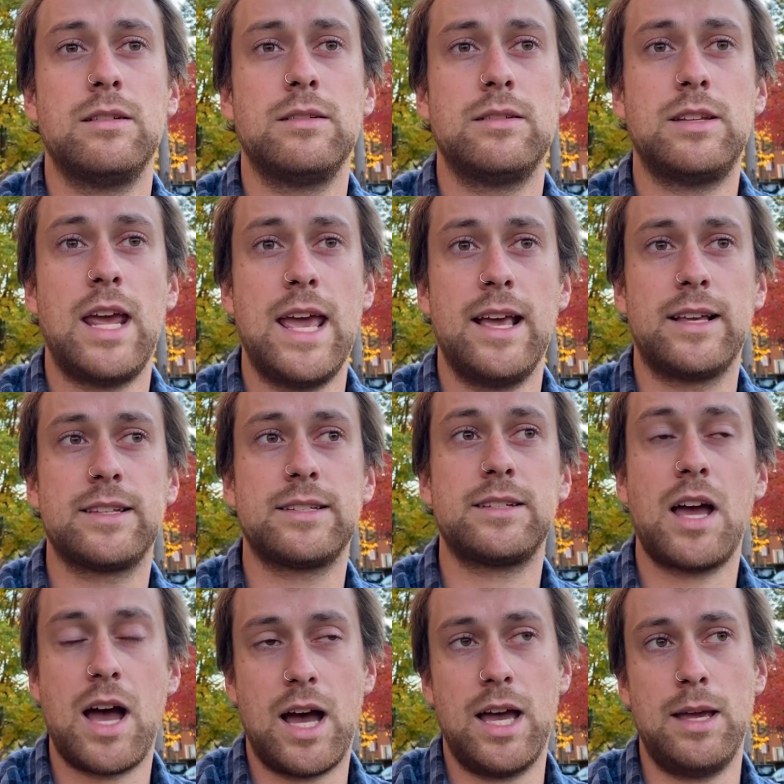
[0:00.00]
takes
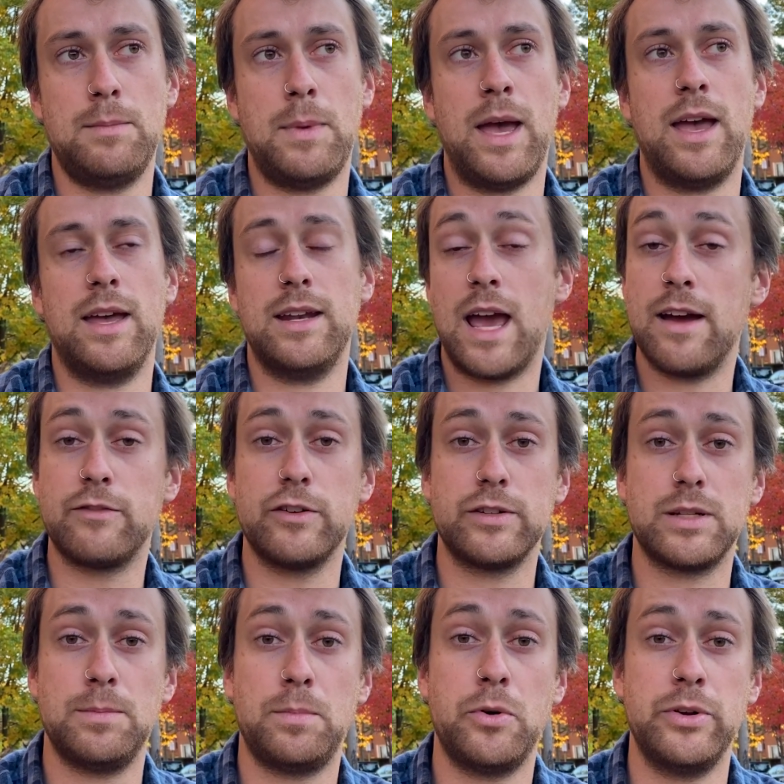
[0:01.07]
time and effort
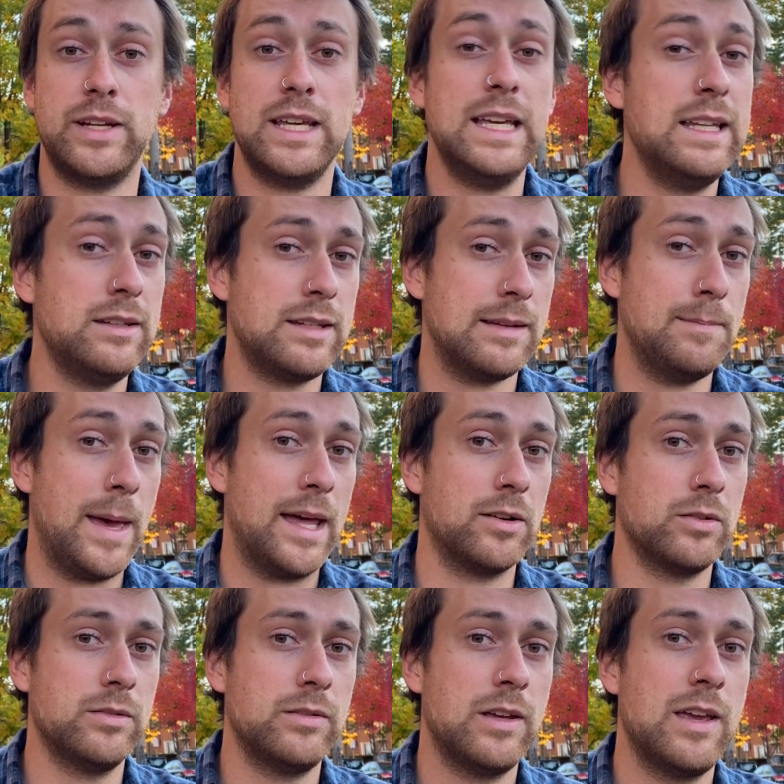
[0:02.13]
to put into
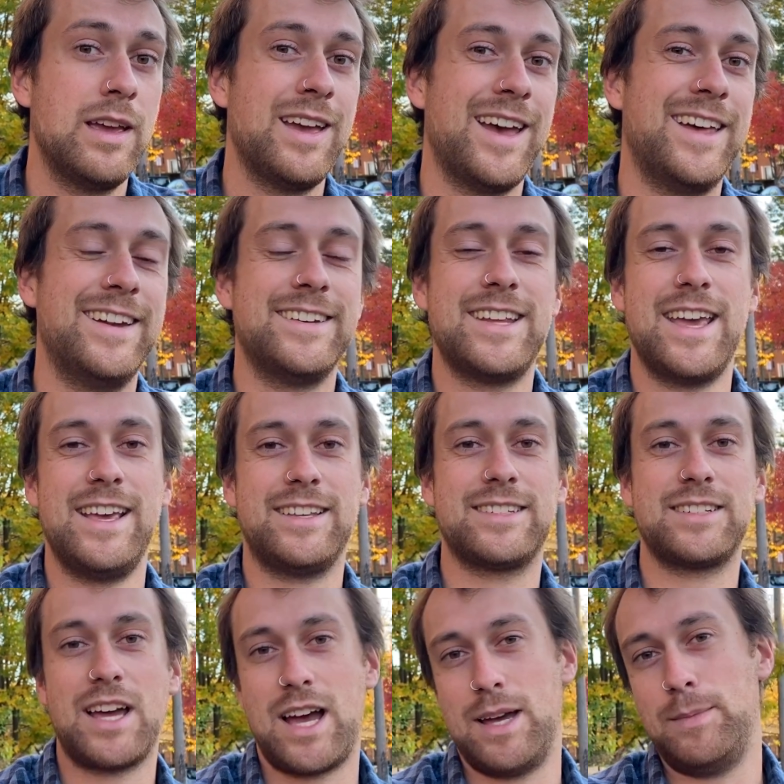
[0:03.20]
metal, and it takes
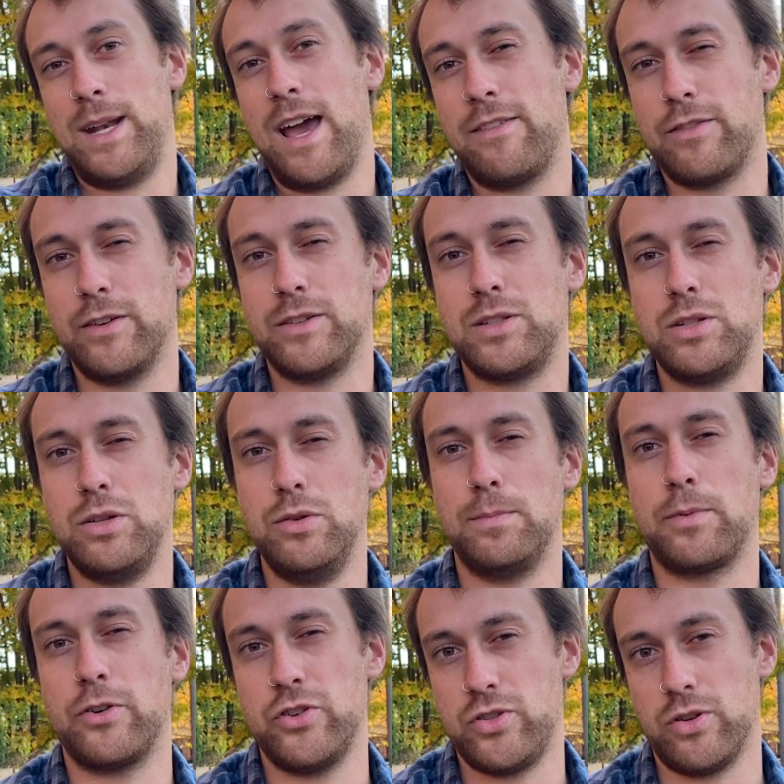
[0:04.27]
time and effort to
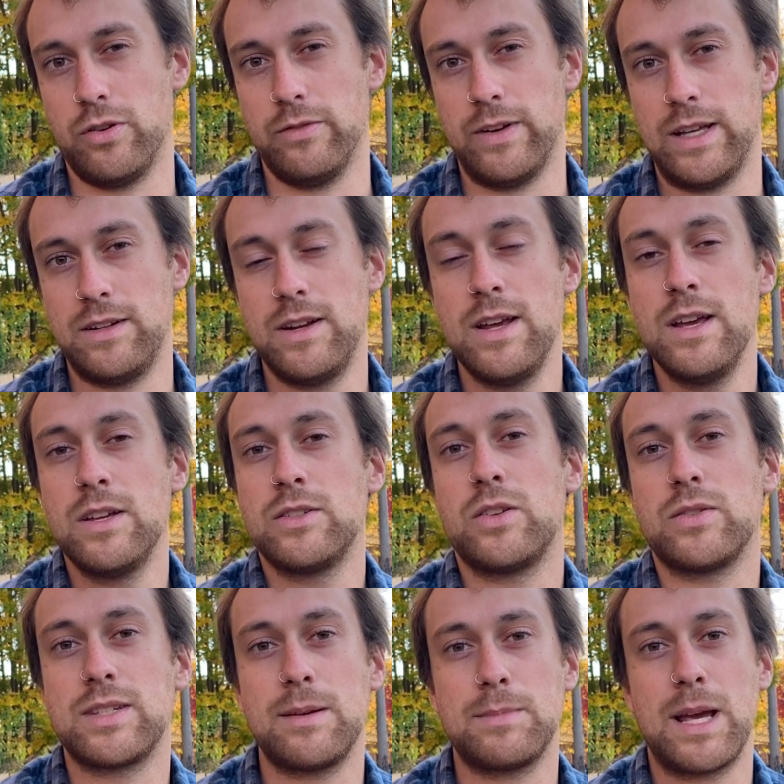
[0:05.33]
preserve it. So
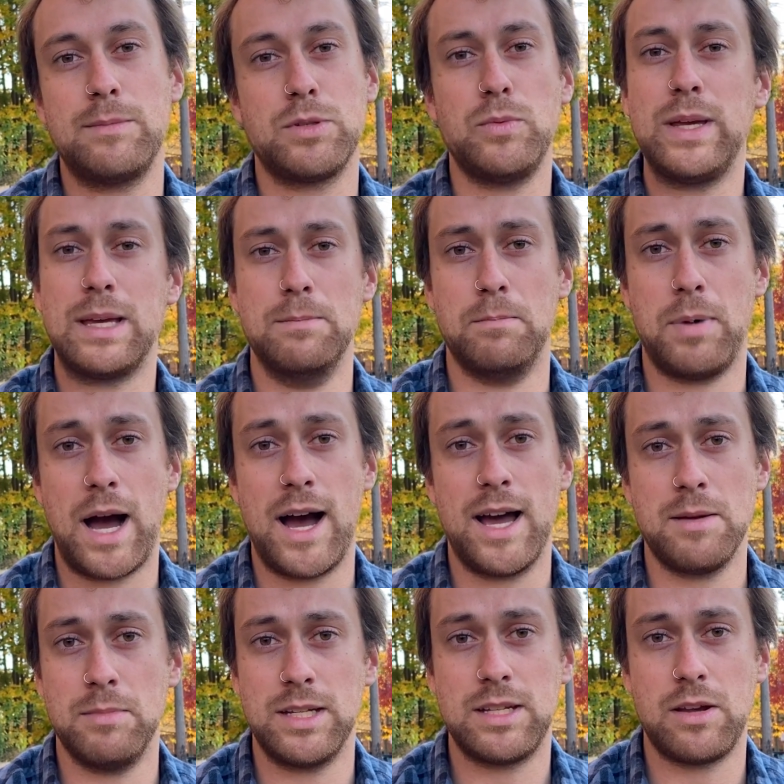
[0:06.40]
sometimes we can
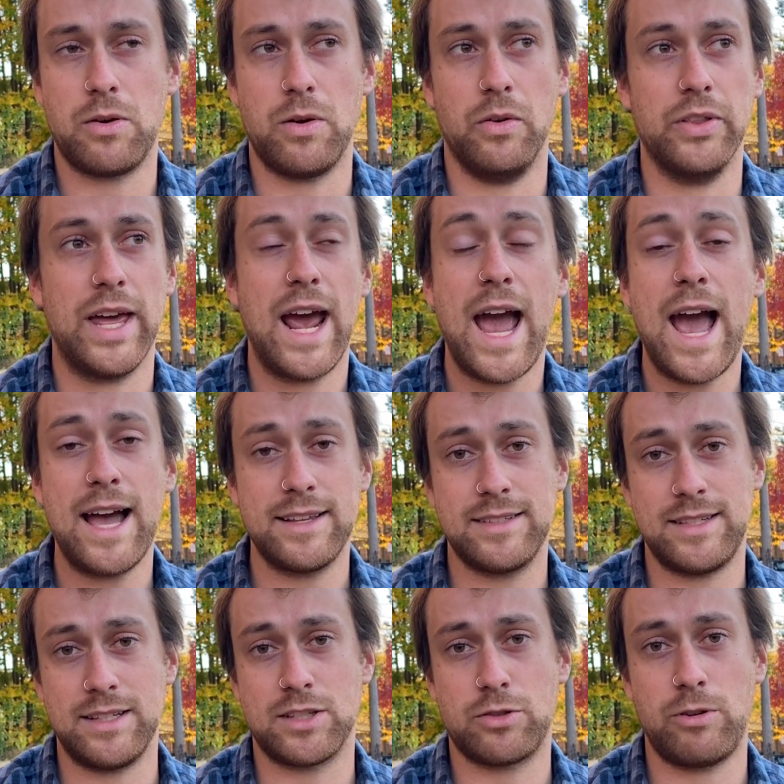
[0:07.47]
buy material that has
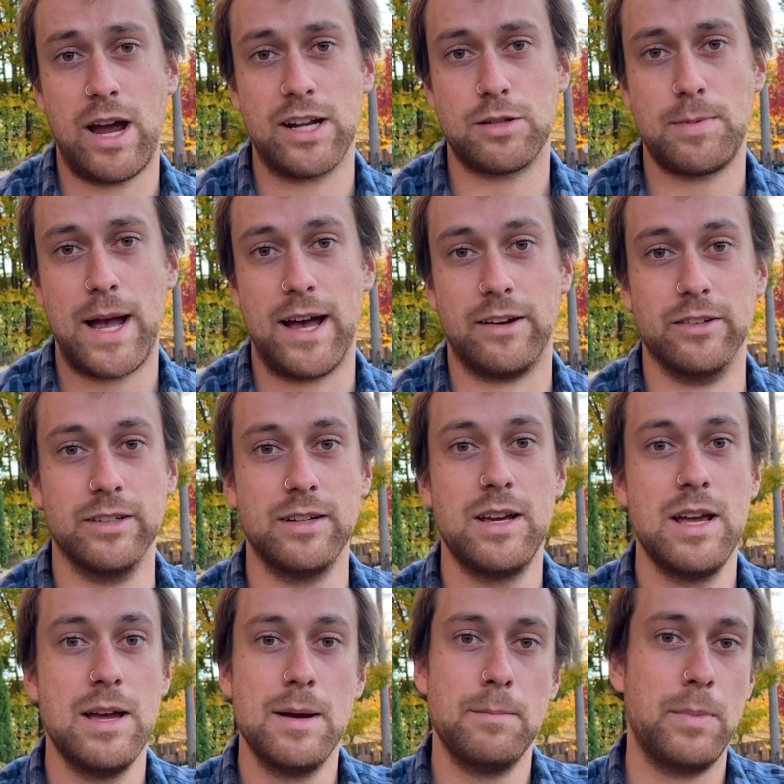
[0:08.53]
this scratch pattern,
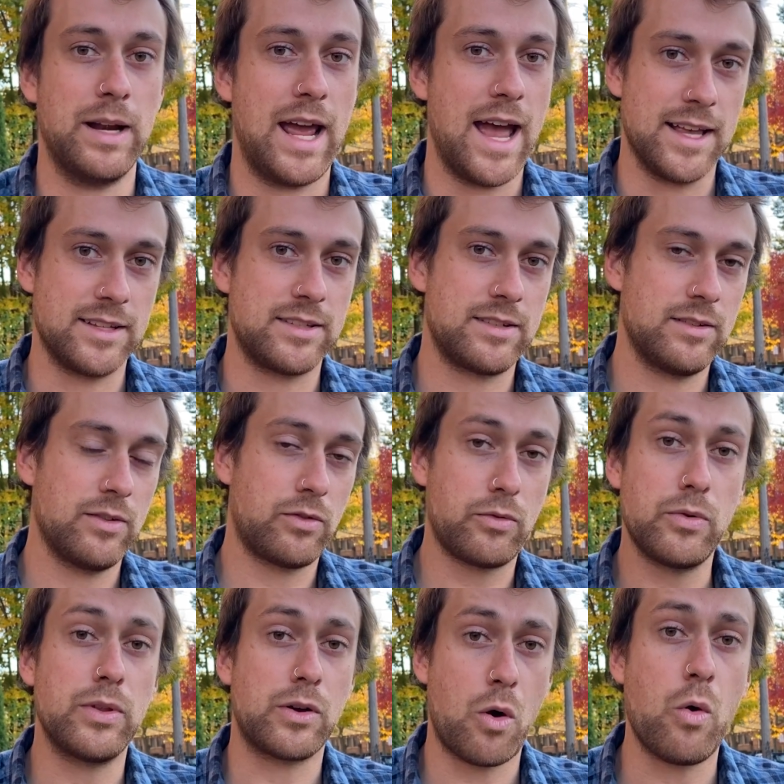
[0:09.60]
but as
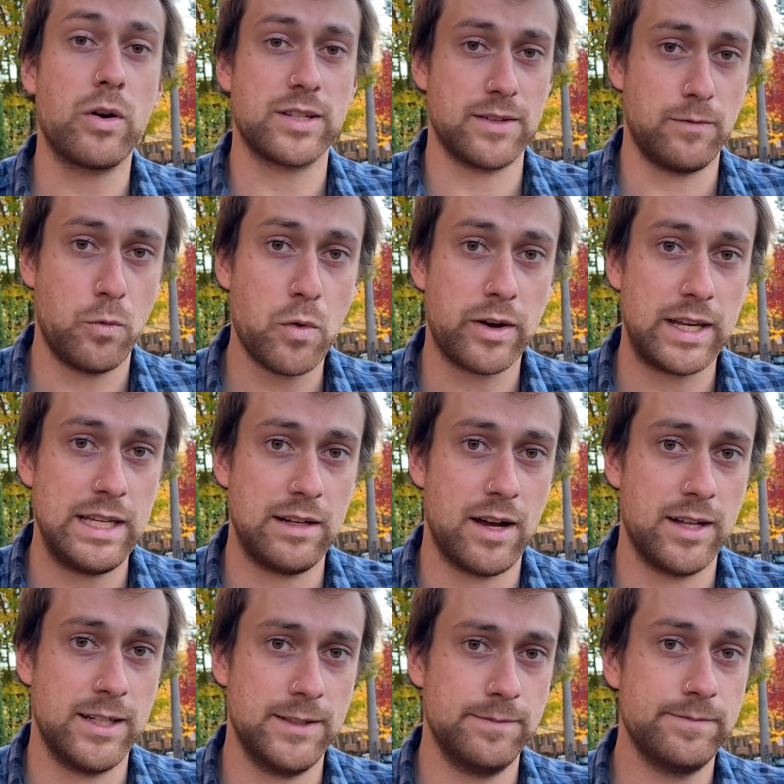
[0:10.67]
through the course of working
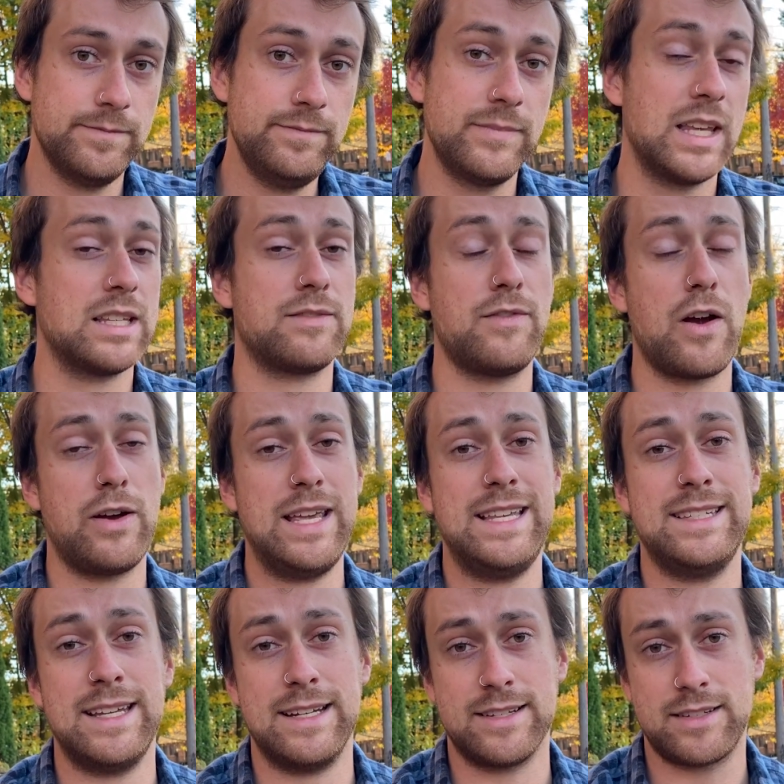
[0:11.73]
on it, it's very
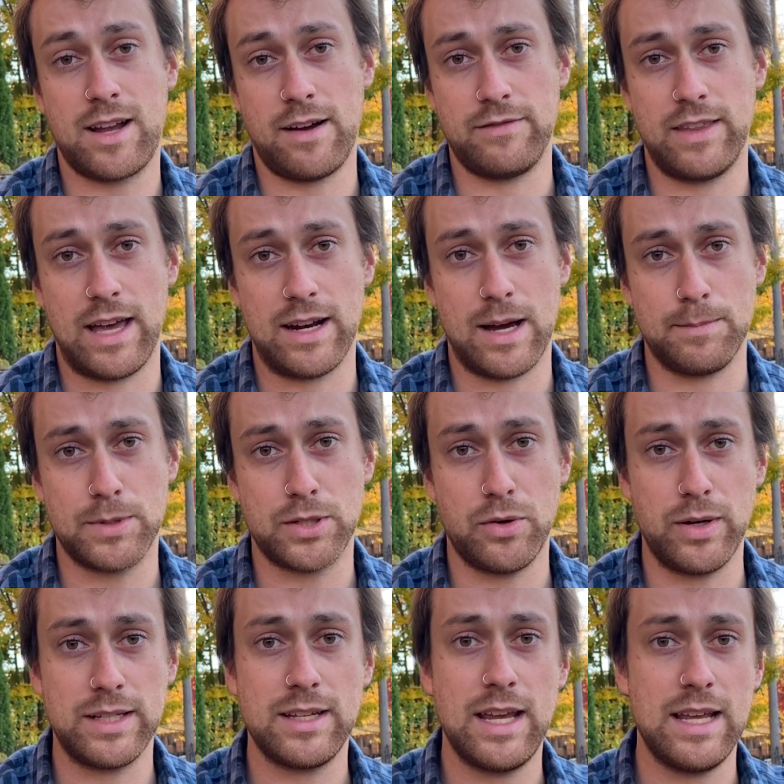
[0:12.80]
easy to scuff that up.
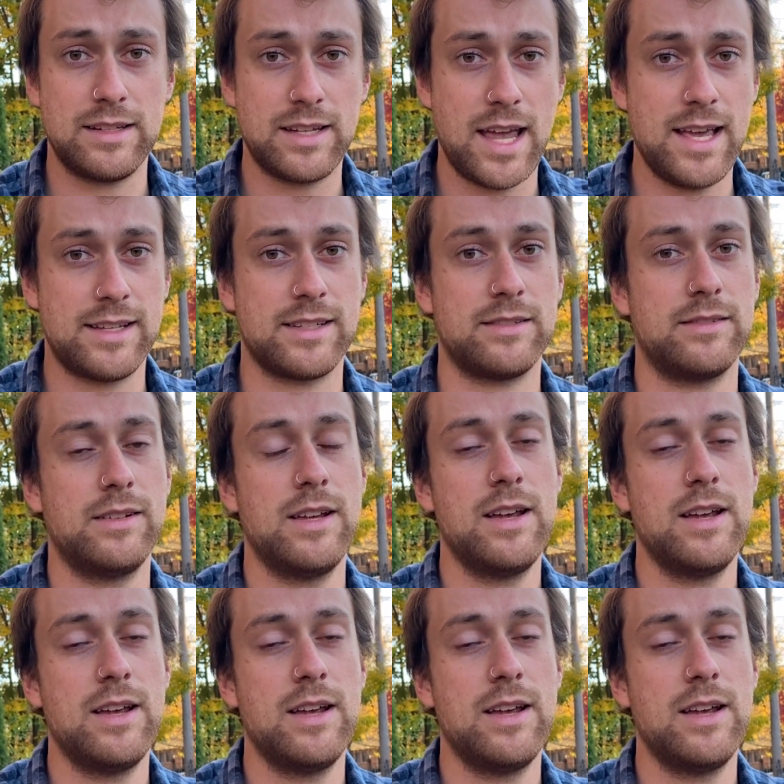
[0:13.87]
So it takes